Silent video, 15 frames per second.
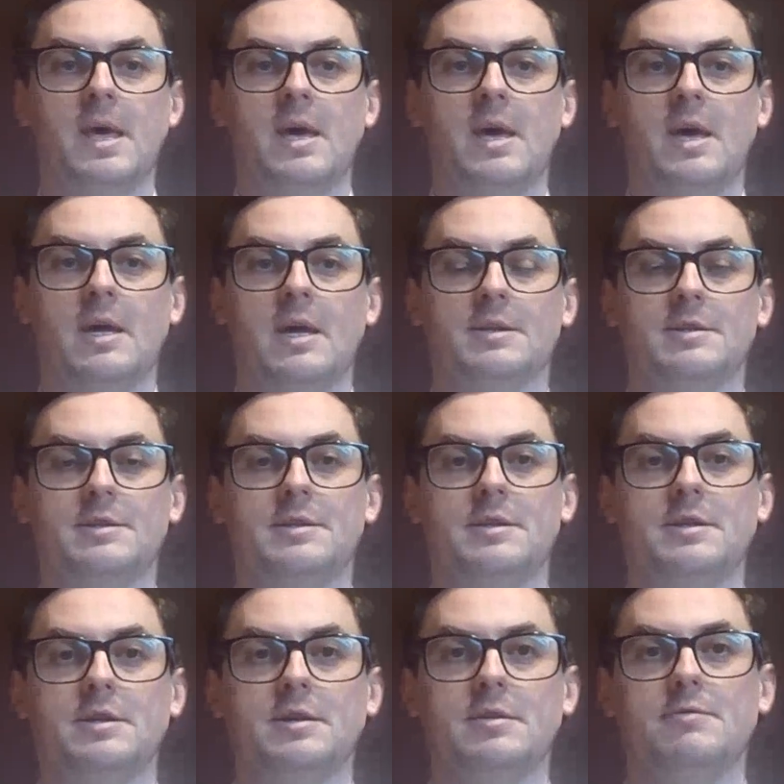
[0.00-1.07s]
And
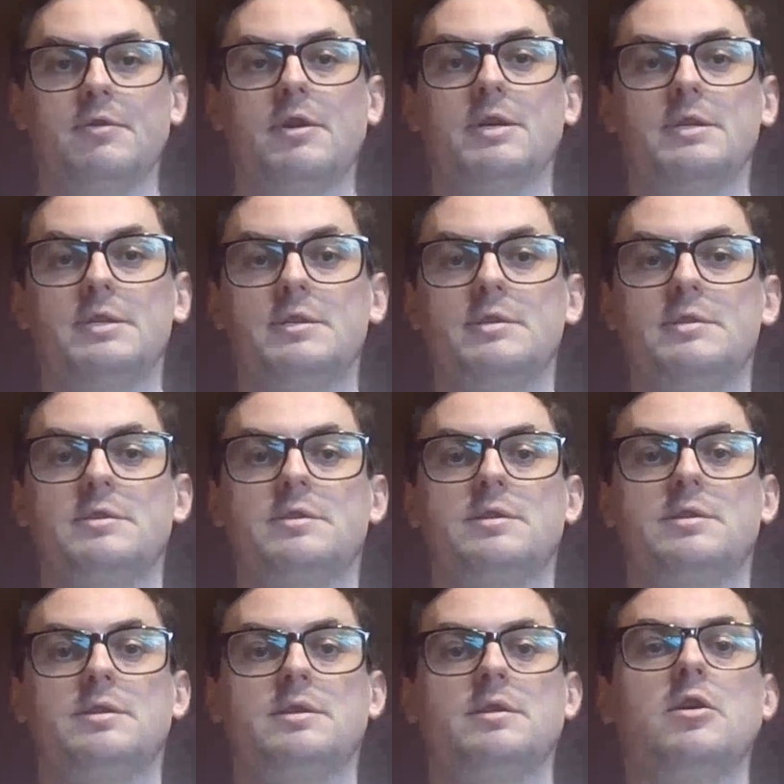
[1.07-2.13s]
for us, it's
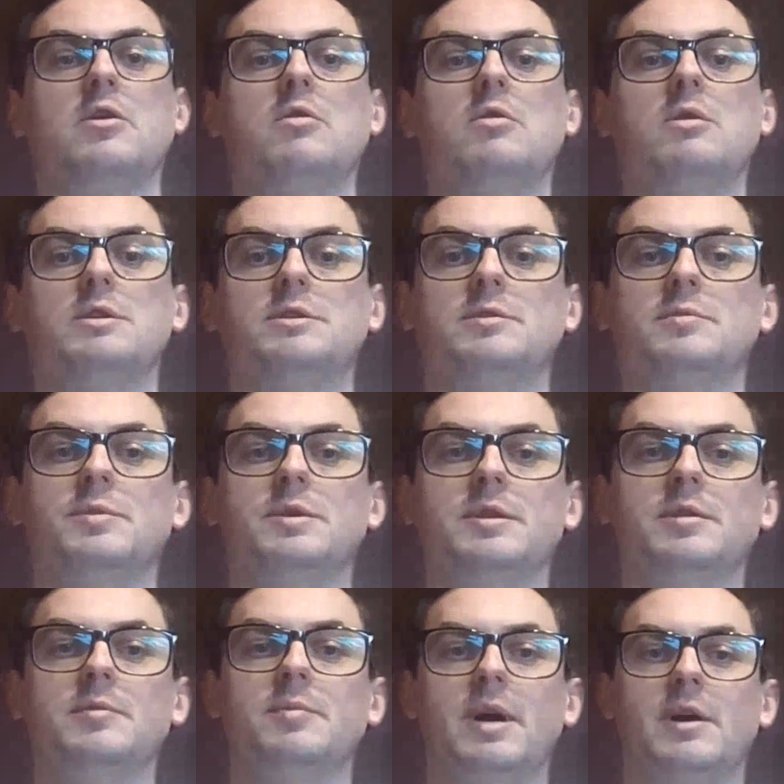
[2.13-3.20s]
the goal is to be
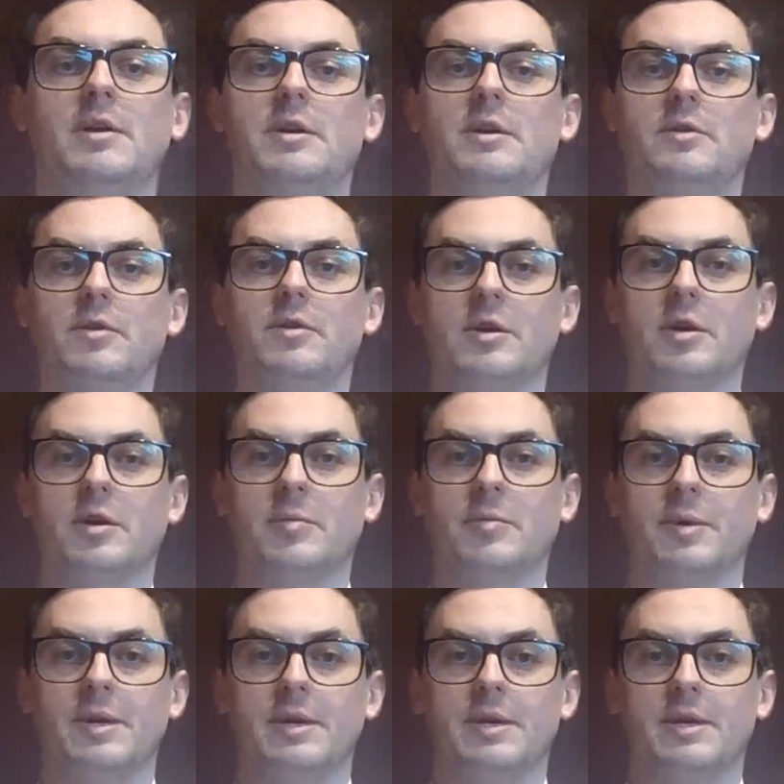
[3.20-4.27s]
the pioneering
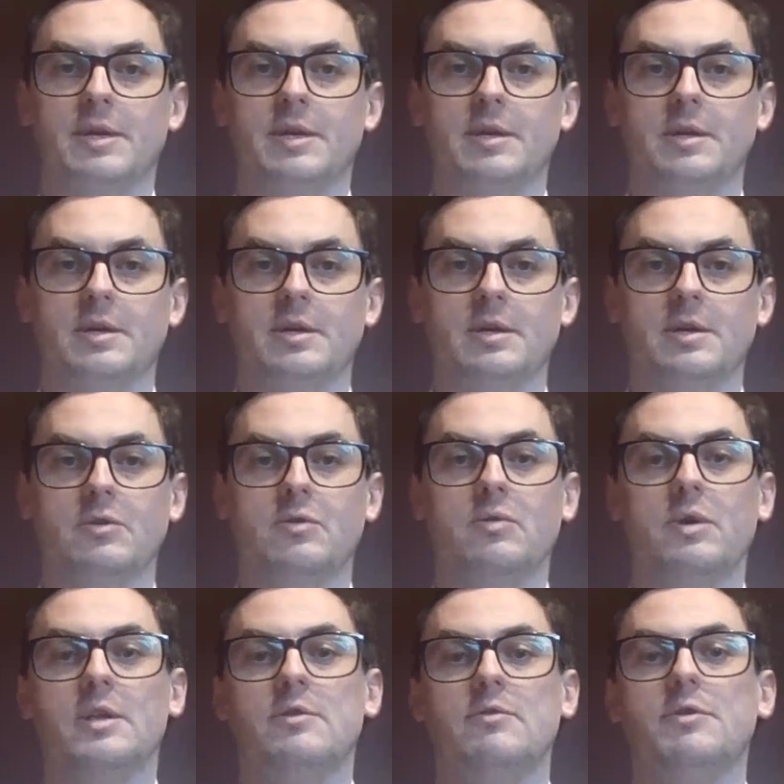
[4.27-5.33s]
company who
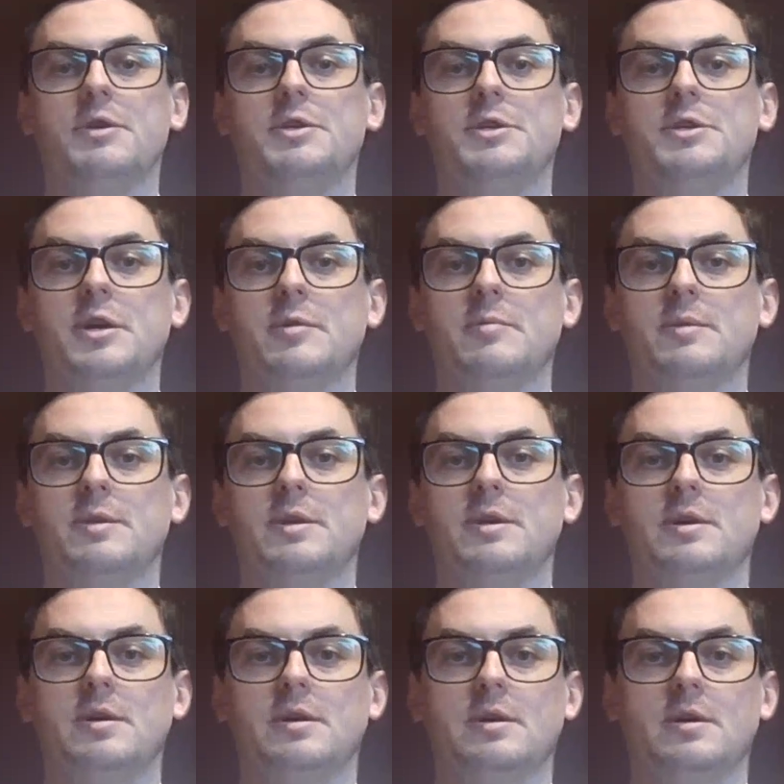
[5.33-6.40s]
can reshape
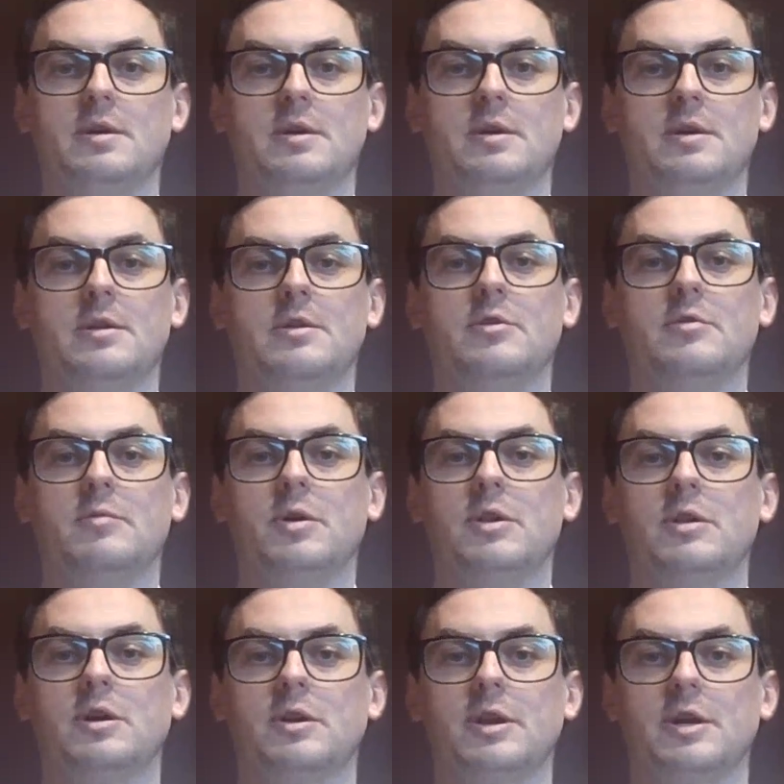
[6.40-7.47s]
the
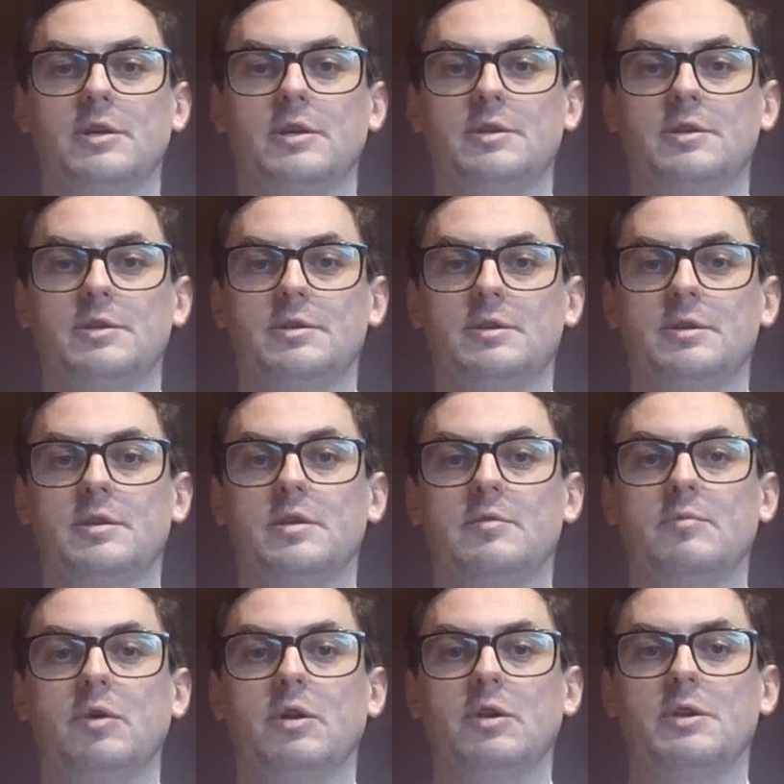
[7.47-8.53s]
intermodal connections
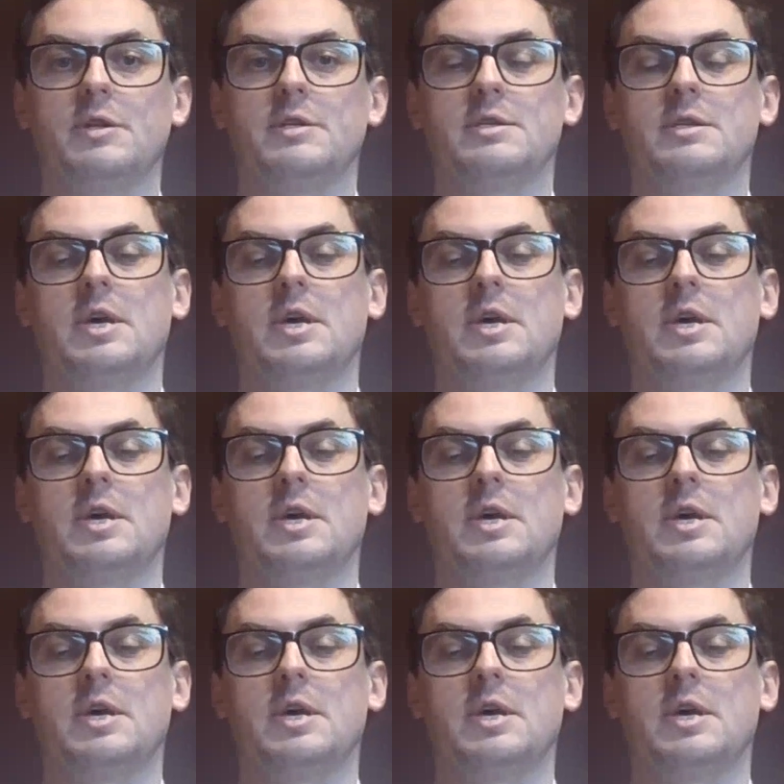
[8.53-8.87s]
in Baltics,